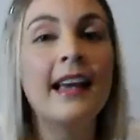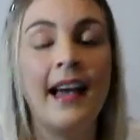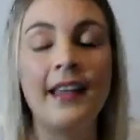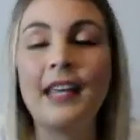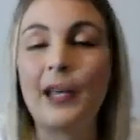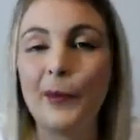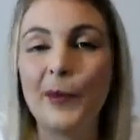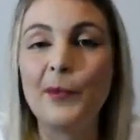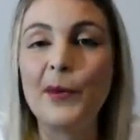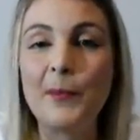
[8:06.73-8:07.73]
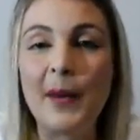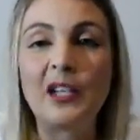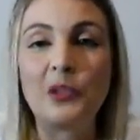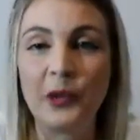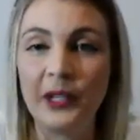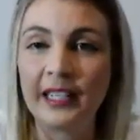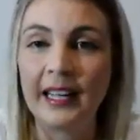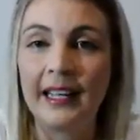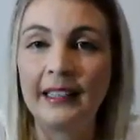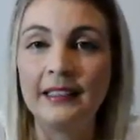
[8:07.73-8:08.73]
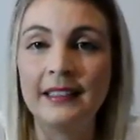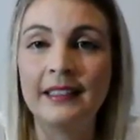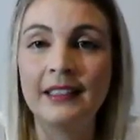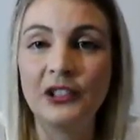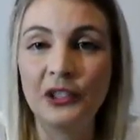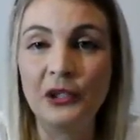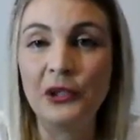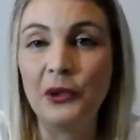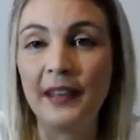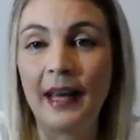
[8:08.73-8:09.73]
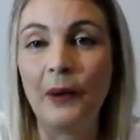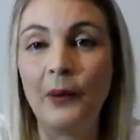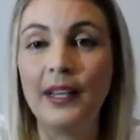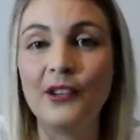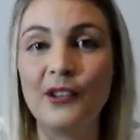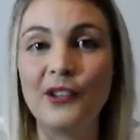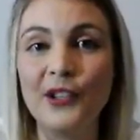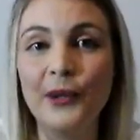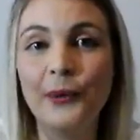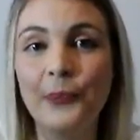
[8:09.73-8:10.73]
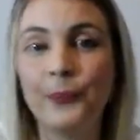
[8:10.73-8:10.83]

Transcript: I think he would be much more inclined to do it that way, don't you?